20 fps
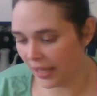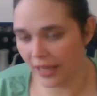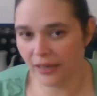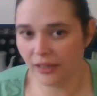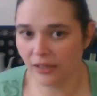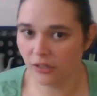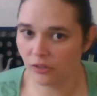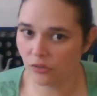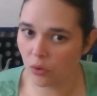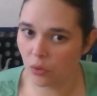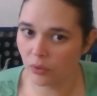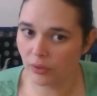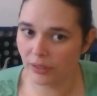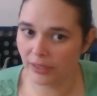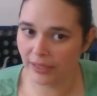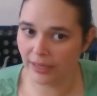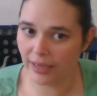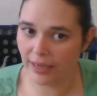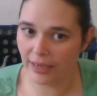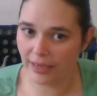and it is
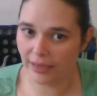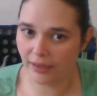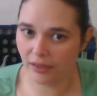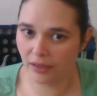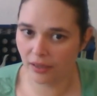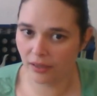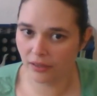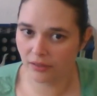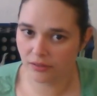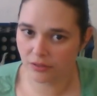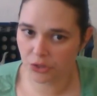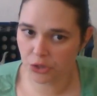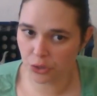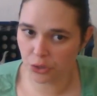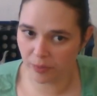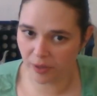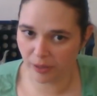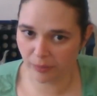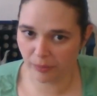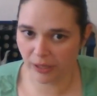only a uh,
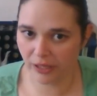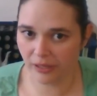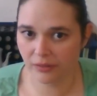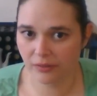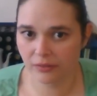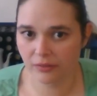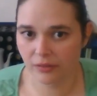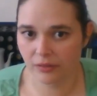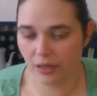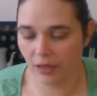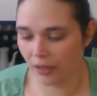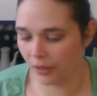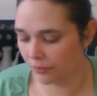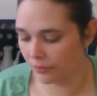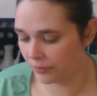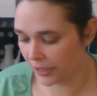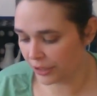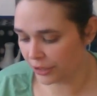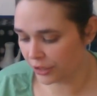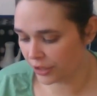two pigment uh,
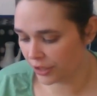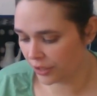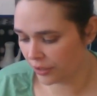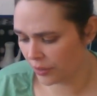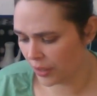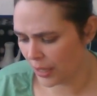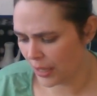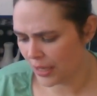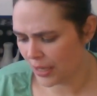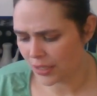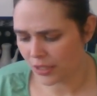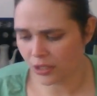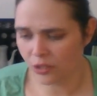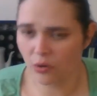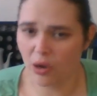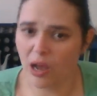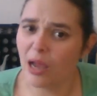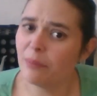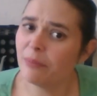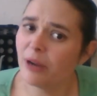ratio,
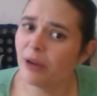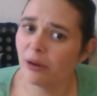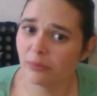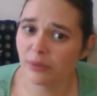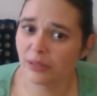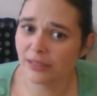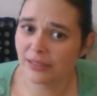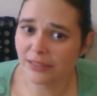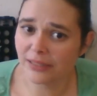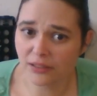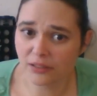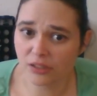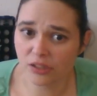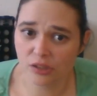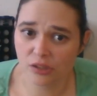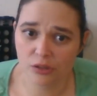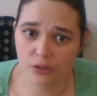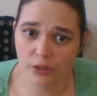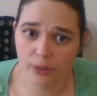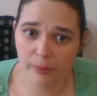so I'm not really
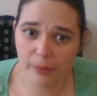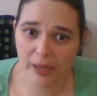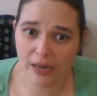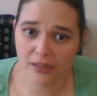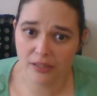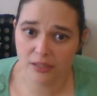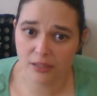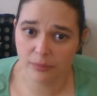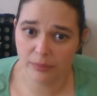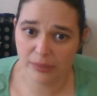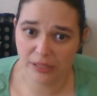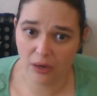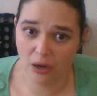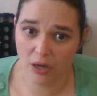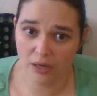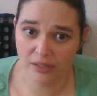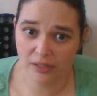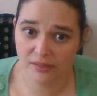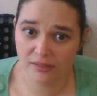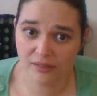concerned about it, to be
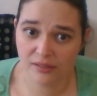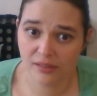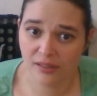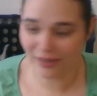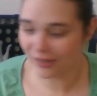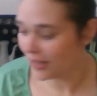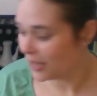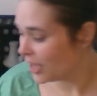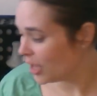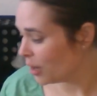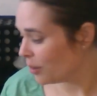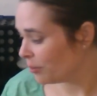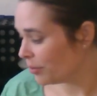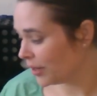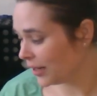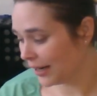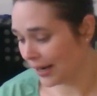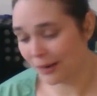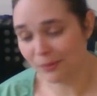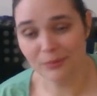honest.
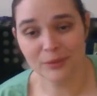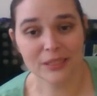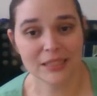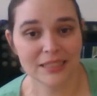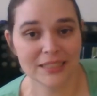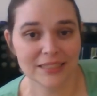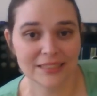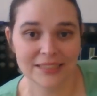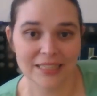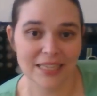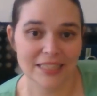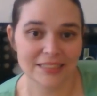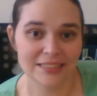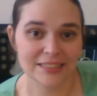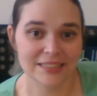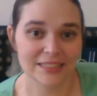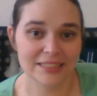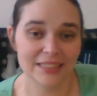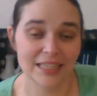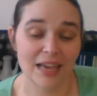But I'm really excited
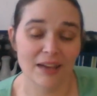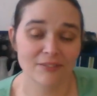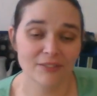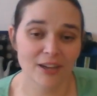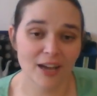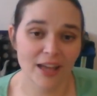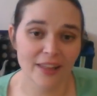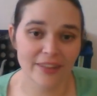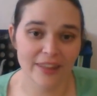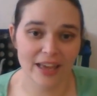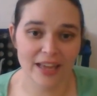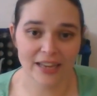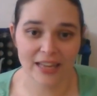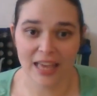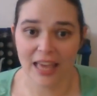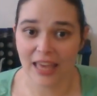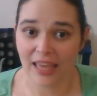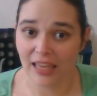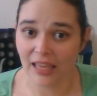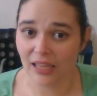to have gotten that.
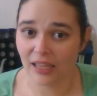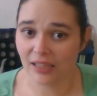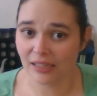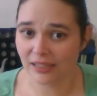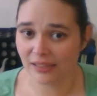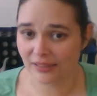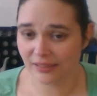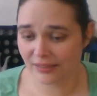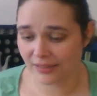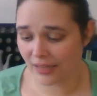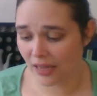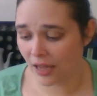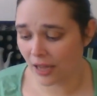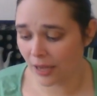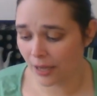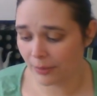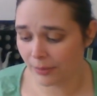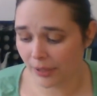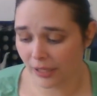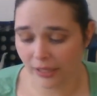And at the
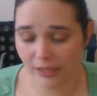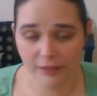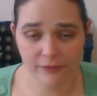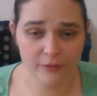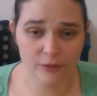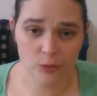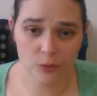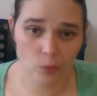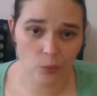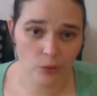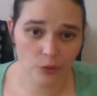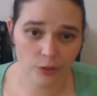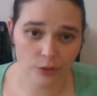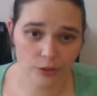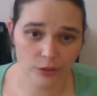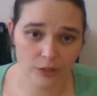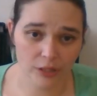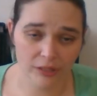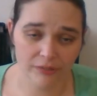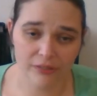time, if you
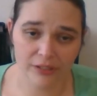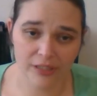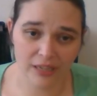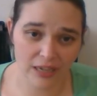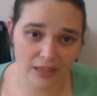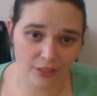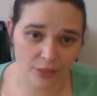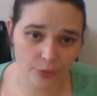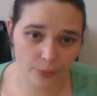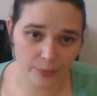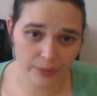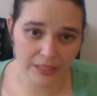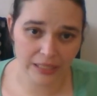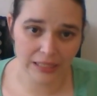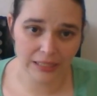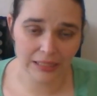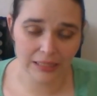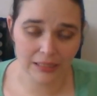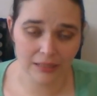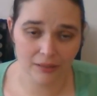ordered, if you got
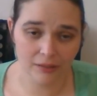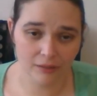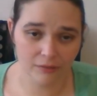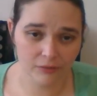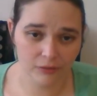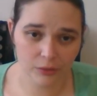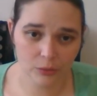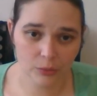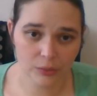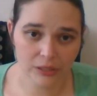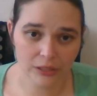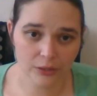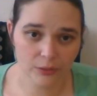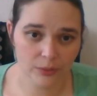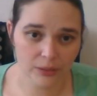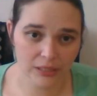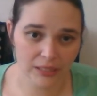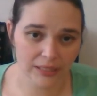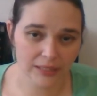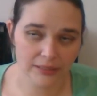three uh, fluid
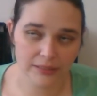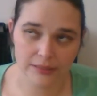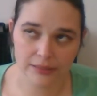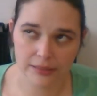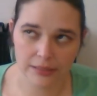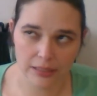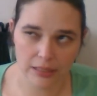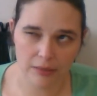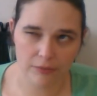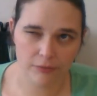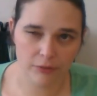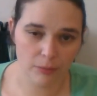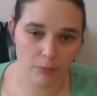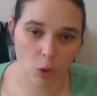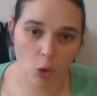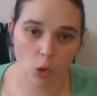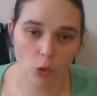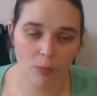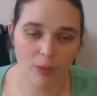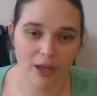acrylics from
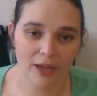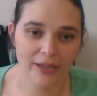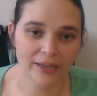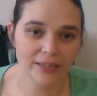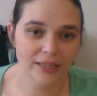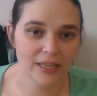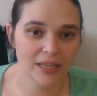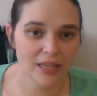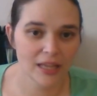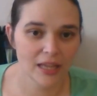Holbein,